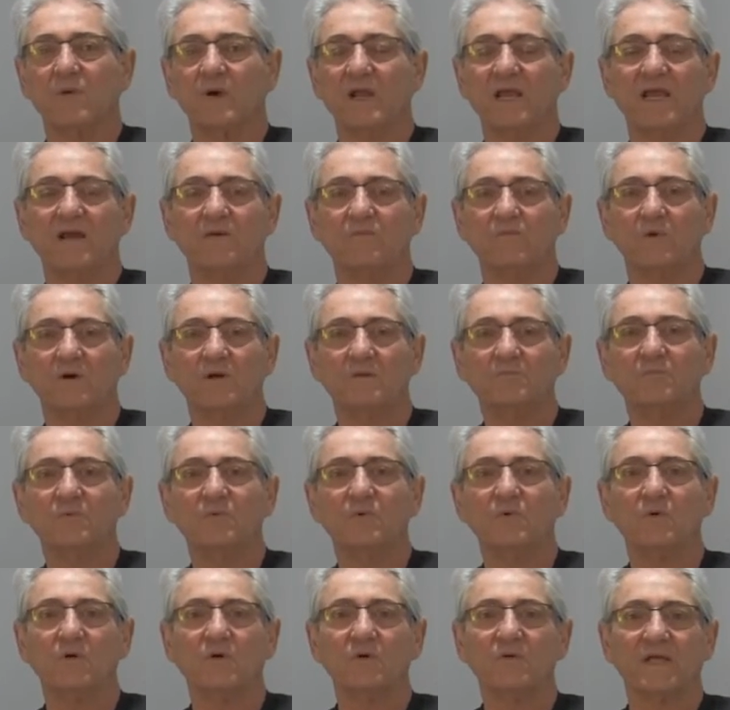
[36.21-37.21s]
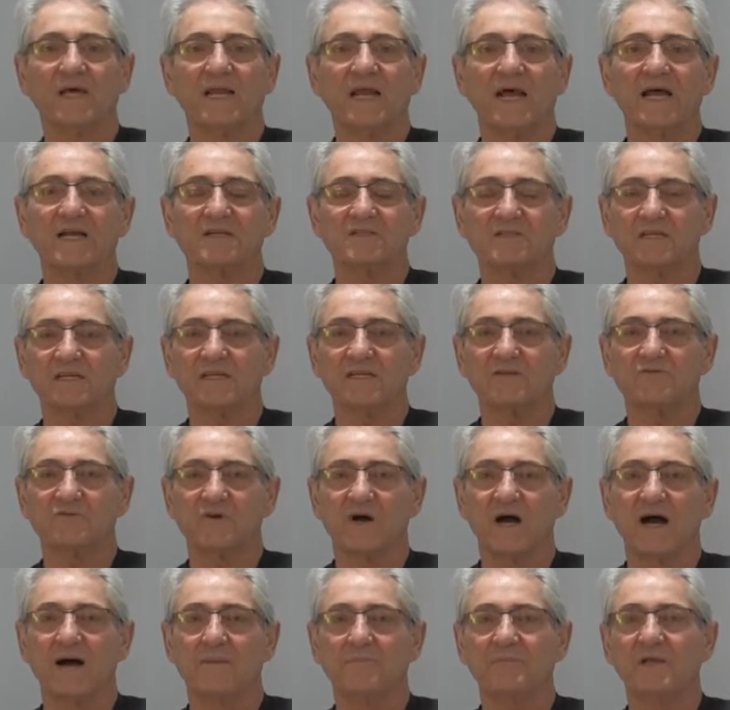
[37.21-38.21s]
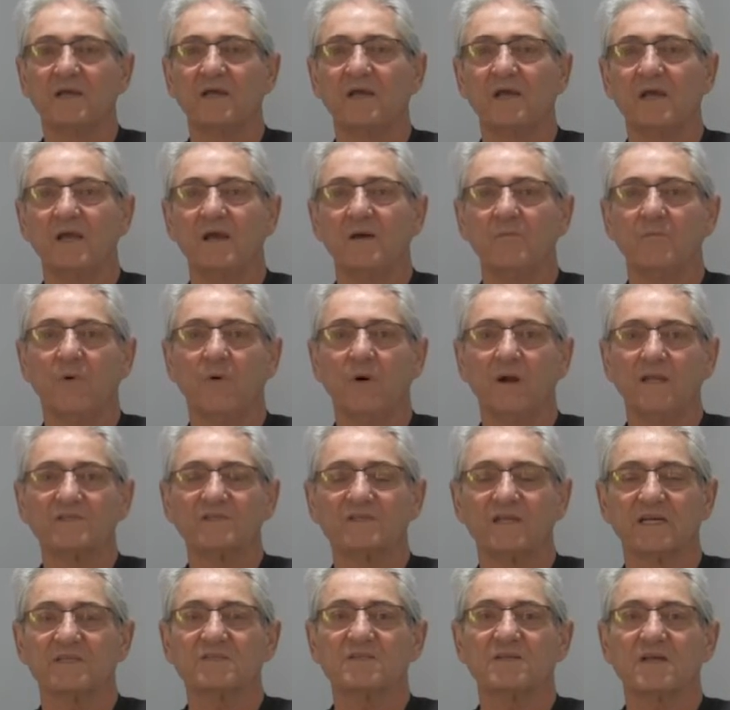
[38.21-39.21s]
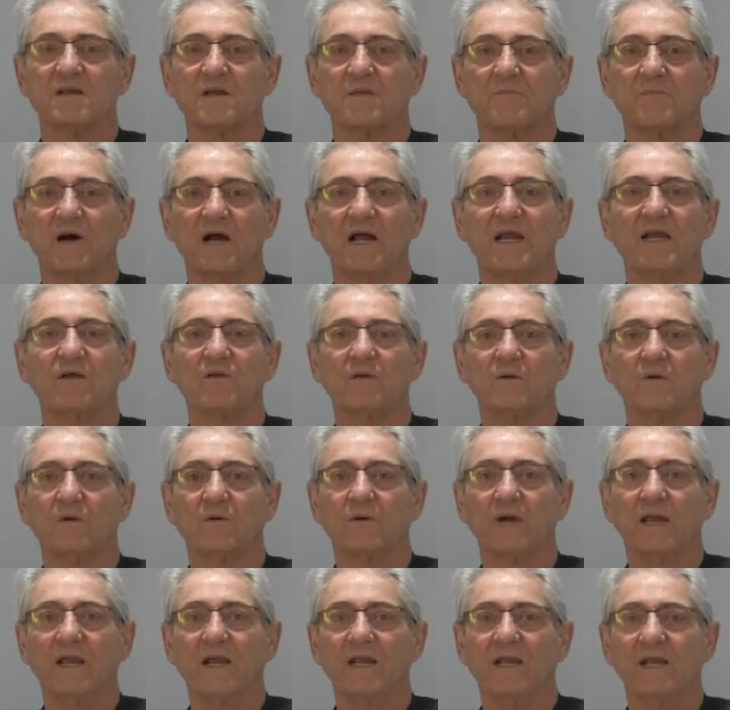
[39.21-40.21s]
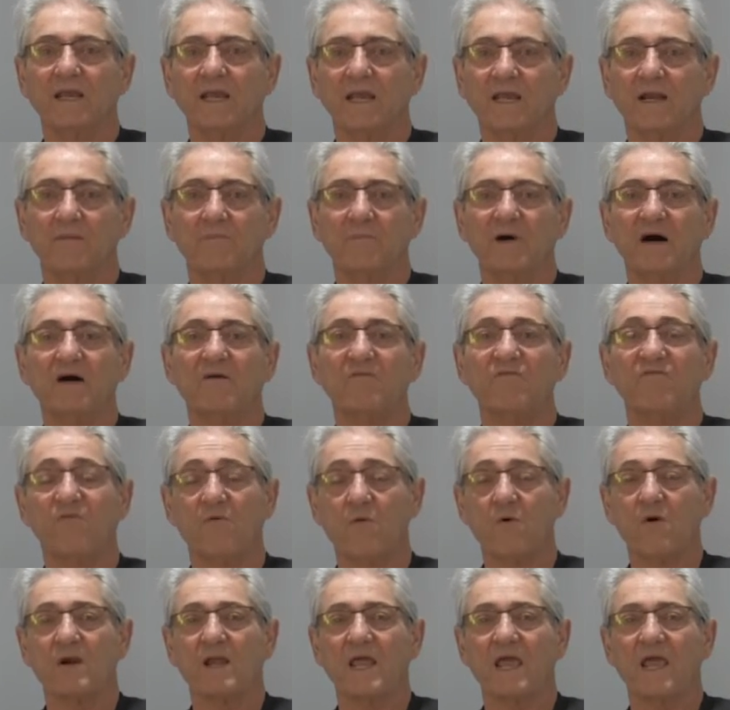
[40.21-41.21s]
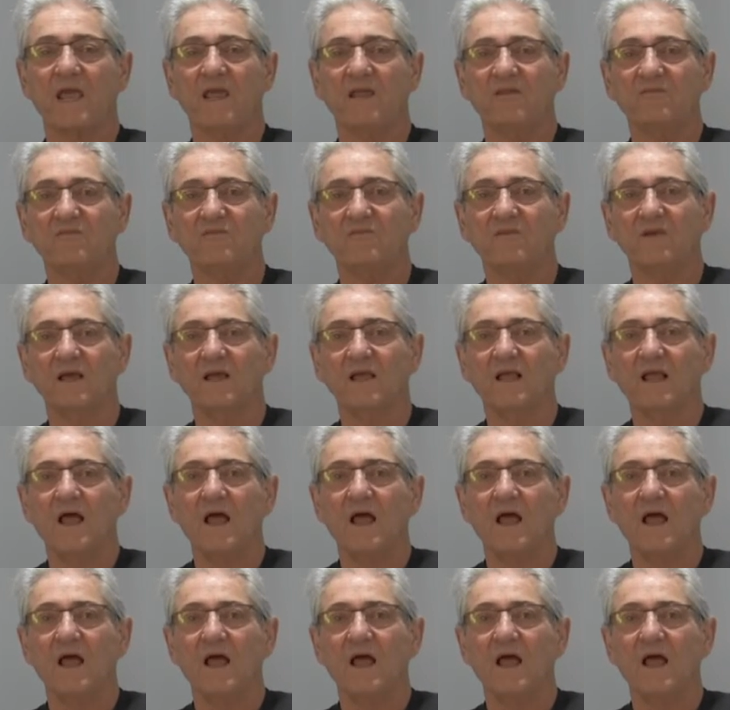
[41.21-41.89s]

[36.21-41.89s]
We had one pool that actually dropped 0.6 combined chlorine in about 4 days.